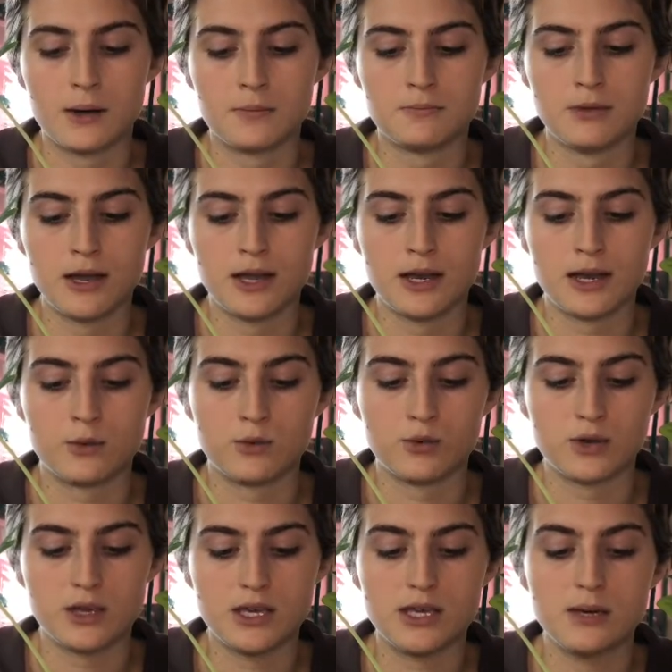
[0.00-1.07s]
And I will
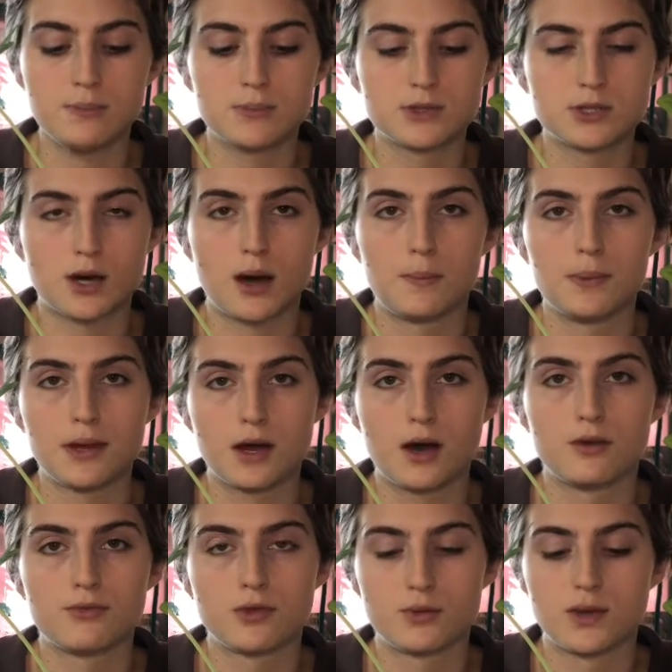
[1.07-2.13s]
keep topping off
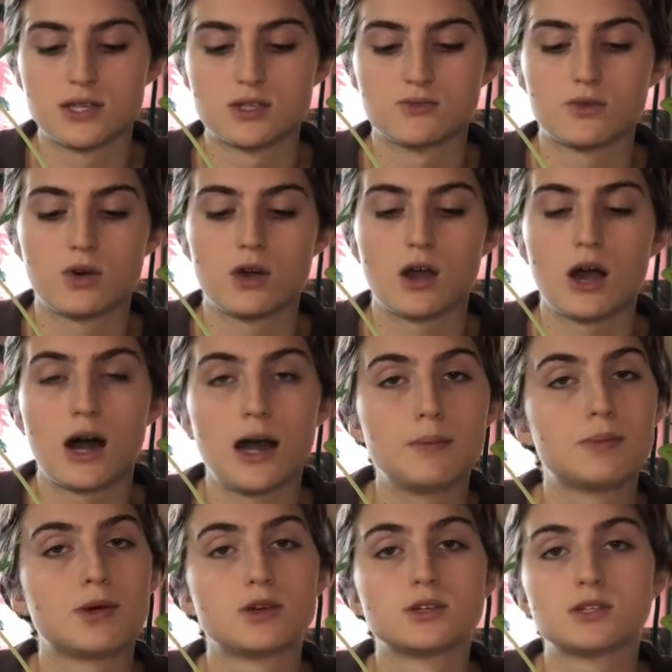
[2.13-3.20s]
the reservoir. I
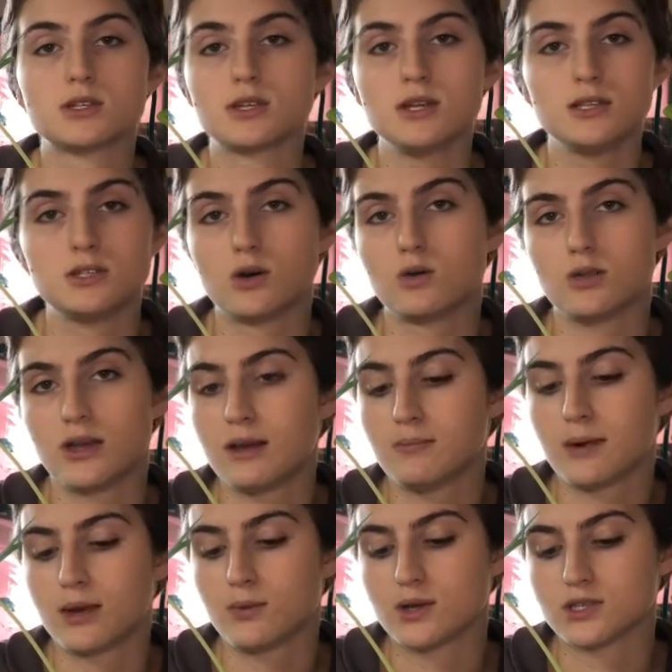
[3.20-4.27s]
personally don't let my
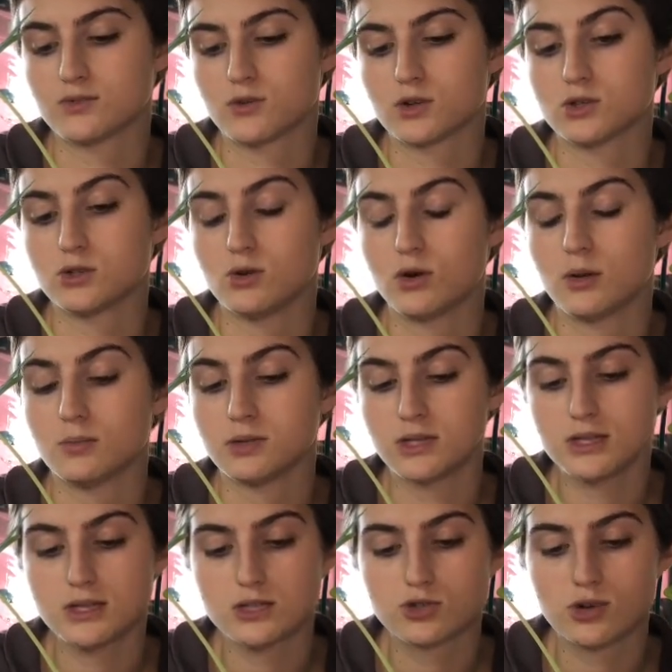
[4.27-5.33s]
reservoirs go completely
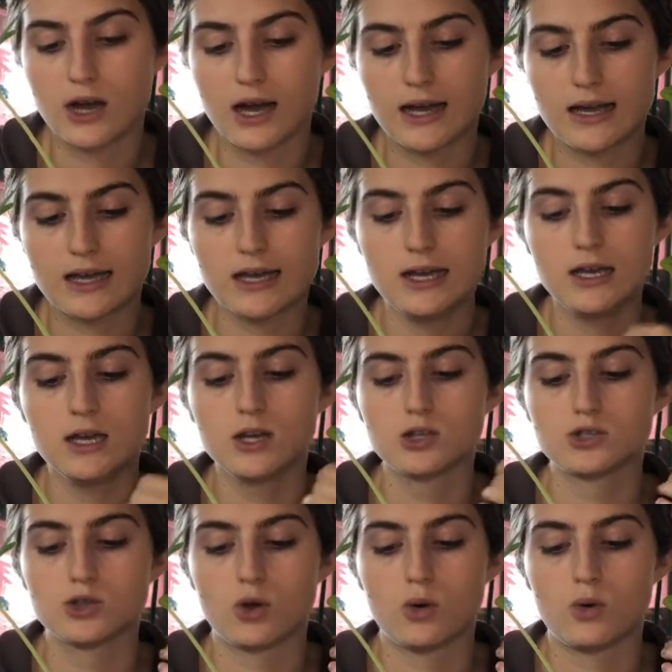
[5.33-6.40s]
dry,
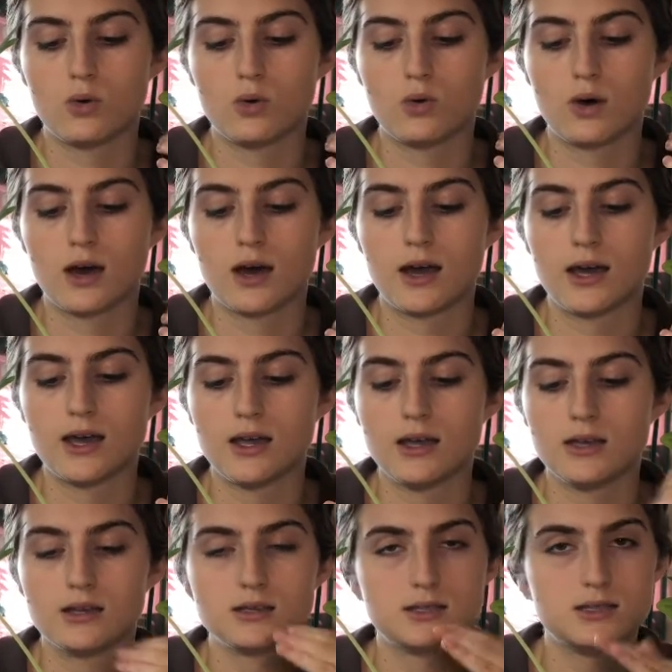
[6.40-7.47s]
so I
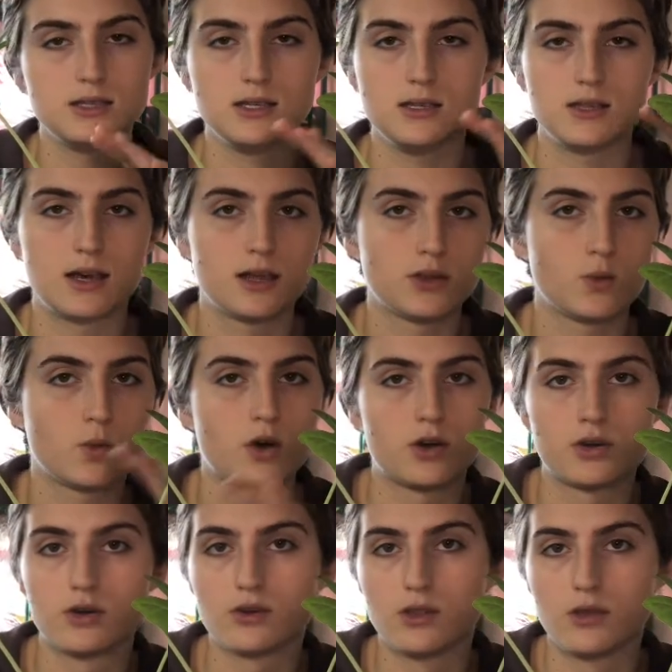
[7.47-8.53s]
see that the
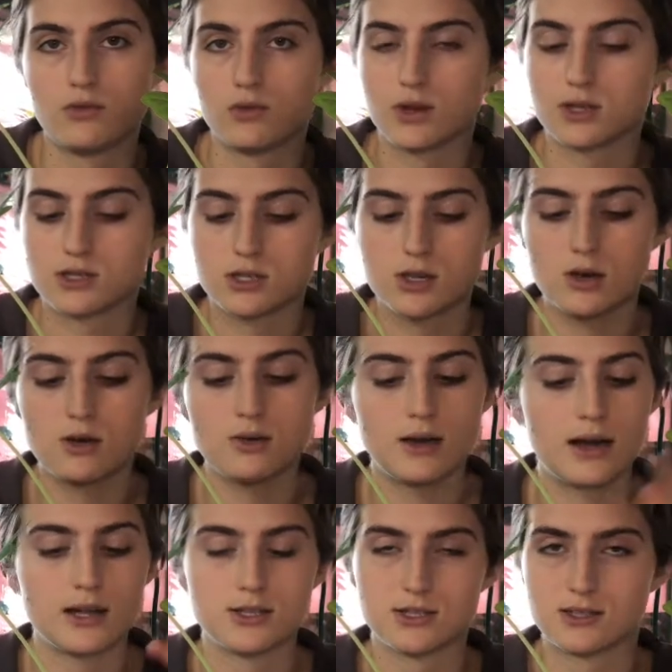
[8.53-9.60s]
water level gets low, I
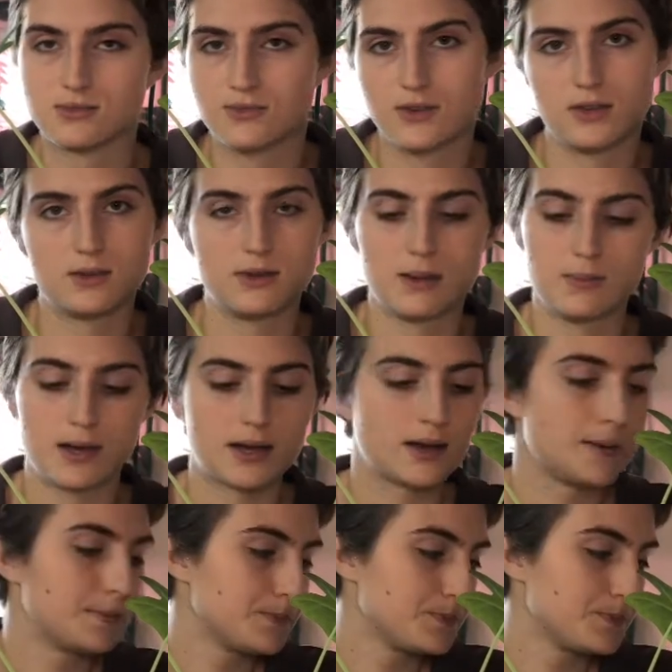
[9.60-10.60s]
just fill it right back up